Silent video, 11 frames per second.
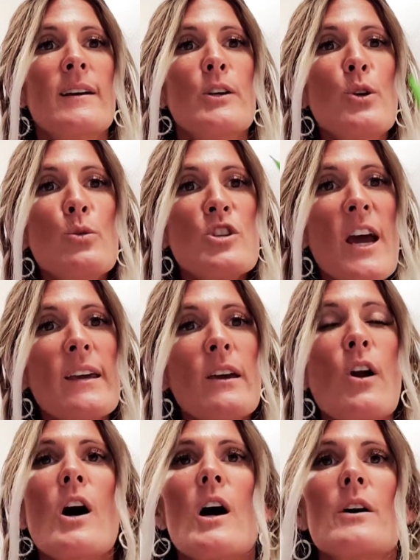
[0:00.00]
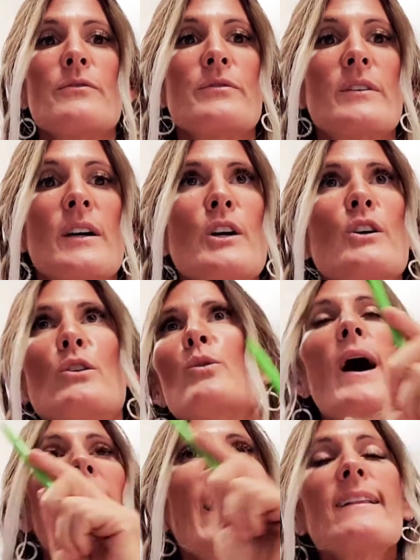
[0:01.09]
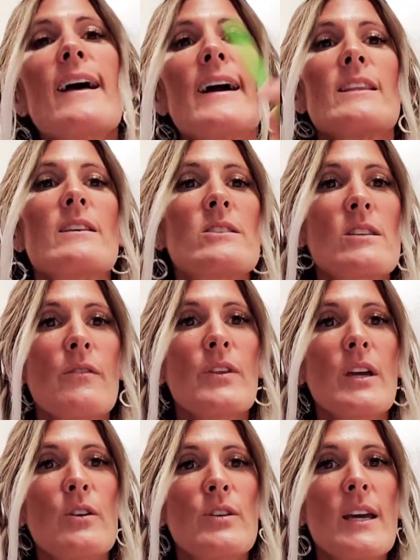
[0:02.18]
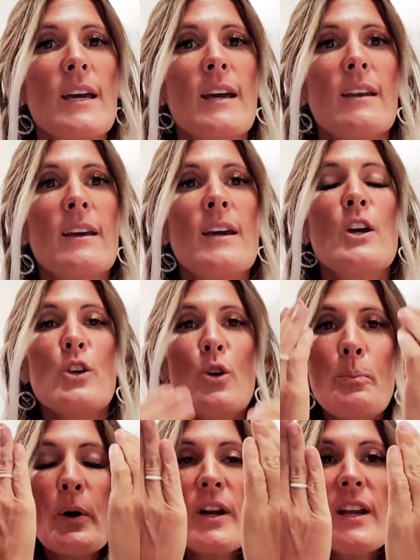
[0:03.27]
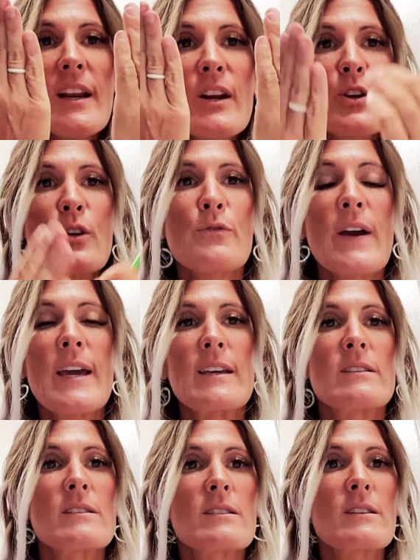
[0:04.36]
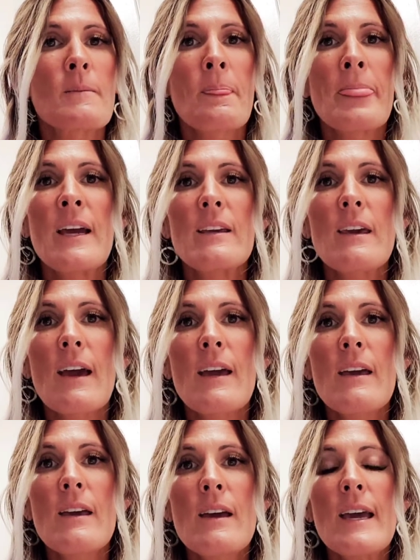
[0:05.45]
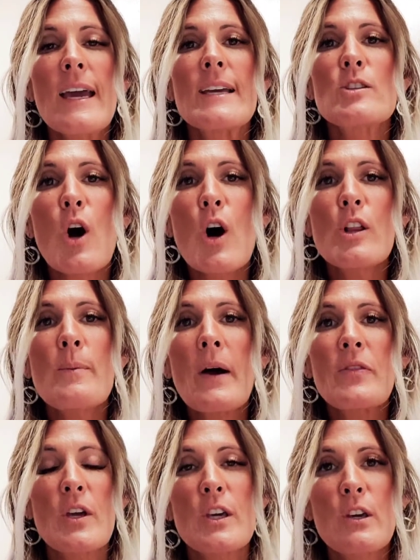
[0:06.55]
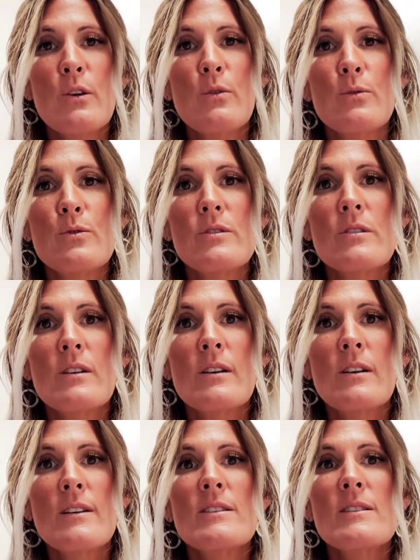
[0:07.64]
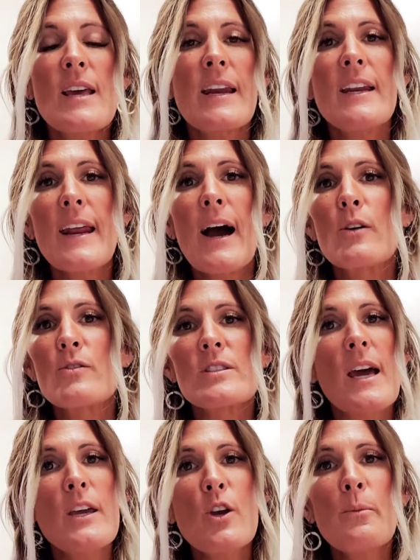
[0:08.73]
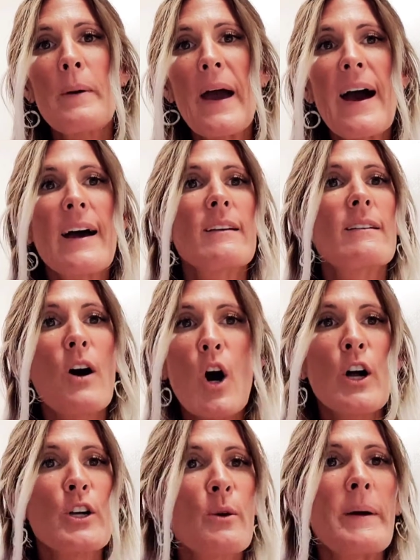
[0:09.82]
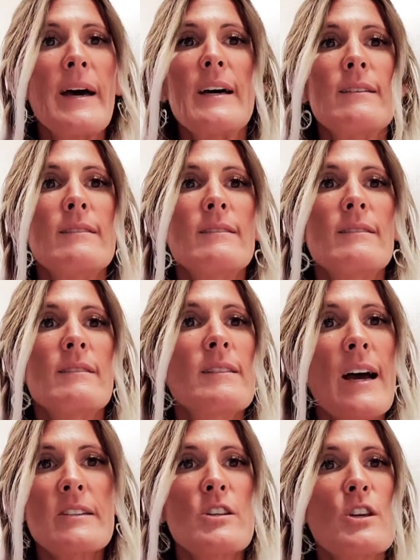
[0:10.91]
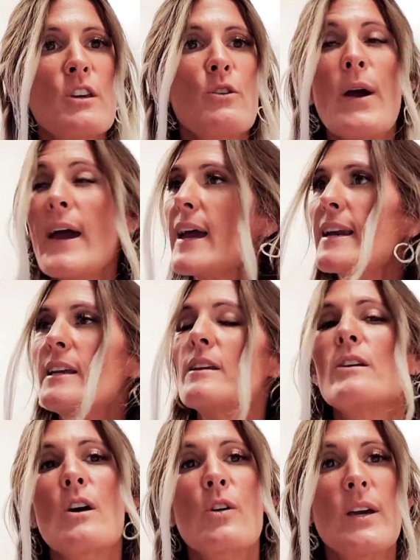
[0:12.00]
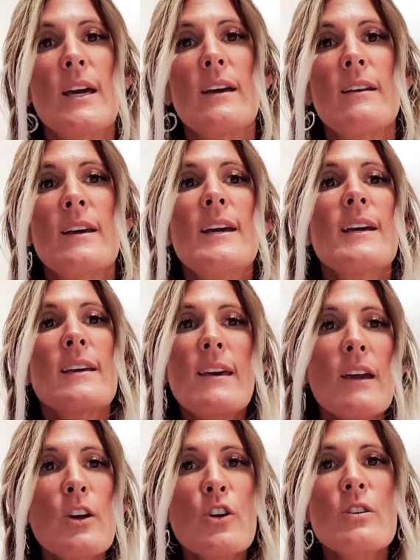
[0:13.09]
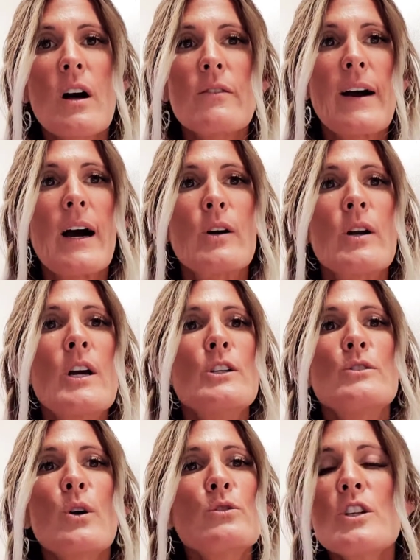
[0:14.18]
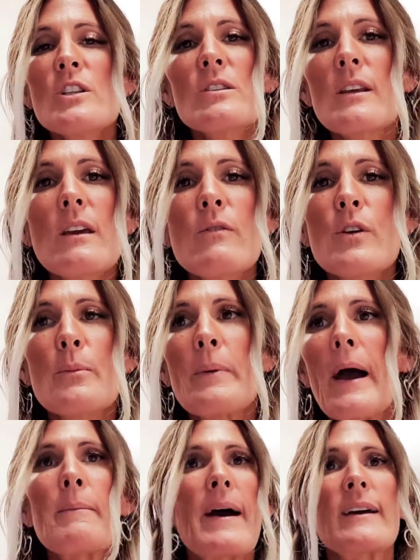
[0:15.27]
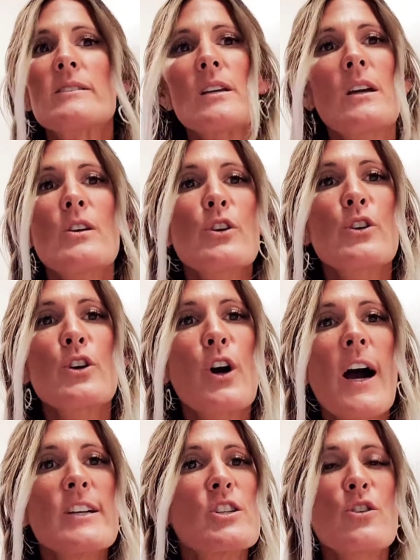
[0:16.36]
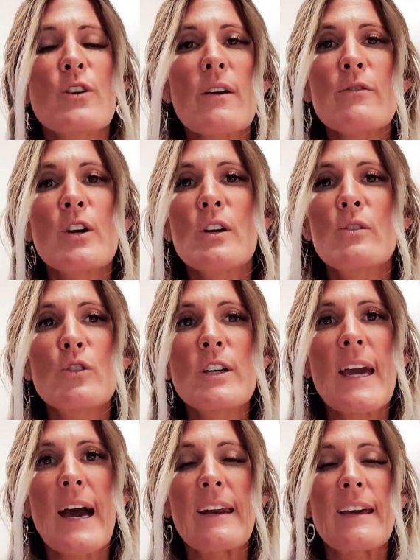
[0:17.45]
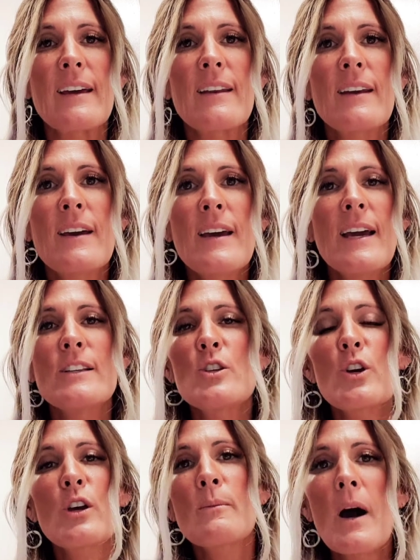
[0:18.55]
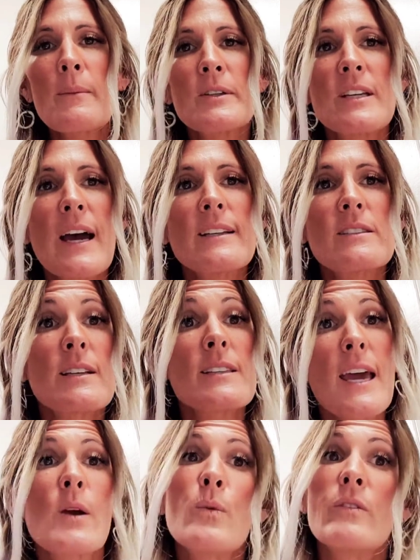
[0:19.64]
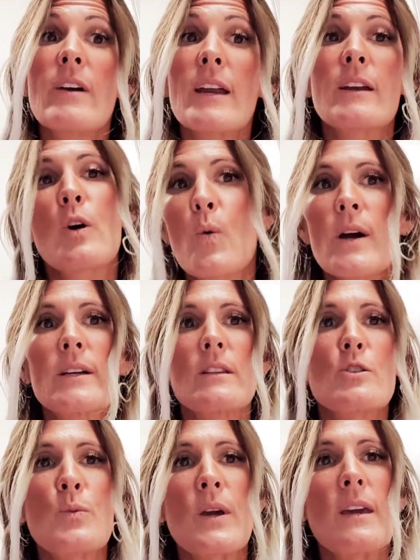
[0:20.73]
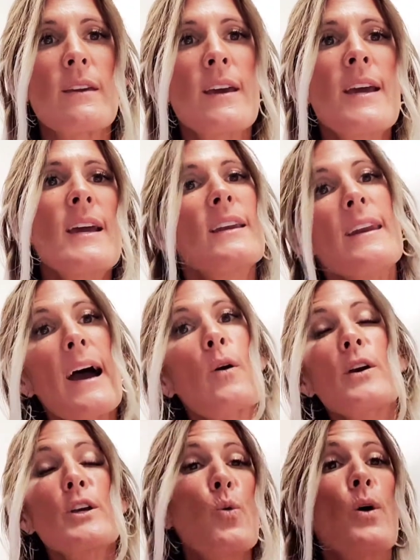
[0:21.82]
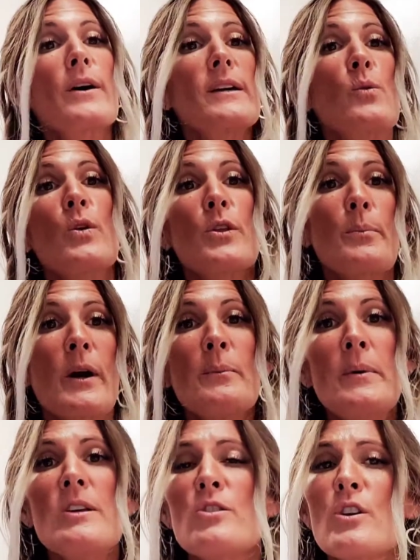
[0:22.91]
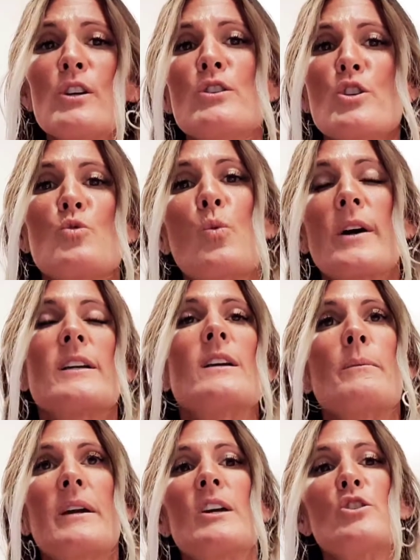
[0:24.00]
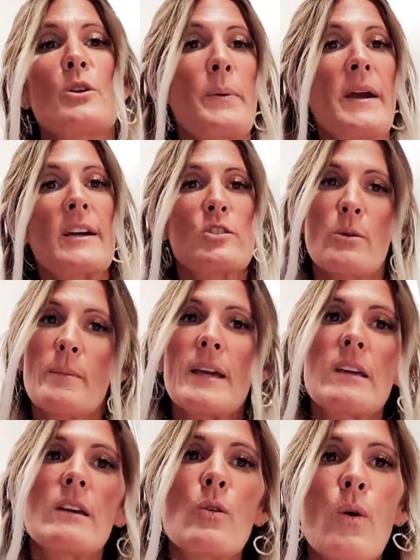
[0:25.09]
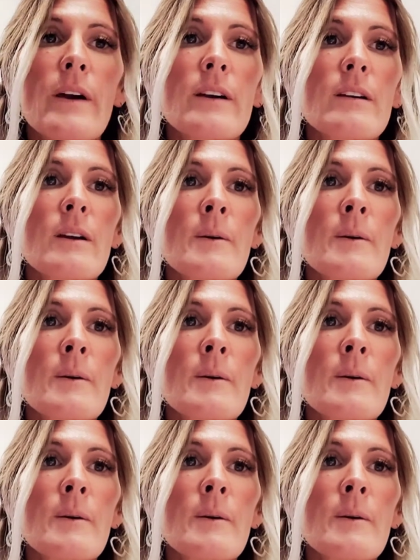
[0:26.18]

You check it off. You highlight the stuff that you did. You put it in your face. Okay? It's all about the cues. Set it out. Set your bat on your bed. That's the cue. Hey, I need to go hit. Get your glove out. Don't just leave your bat bag stuck in your garage and you're never going to look at it until your mom or dad says, hey, we've got to go work this week. Now, are you working with a purpose, or are you just working because your parents are making you work?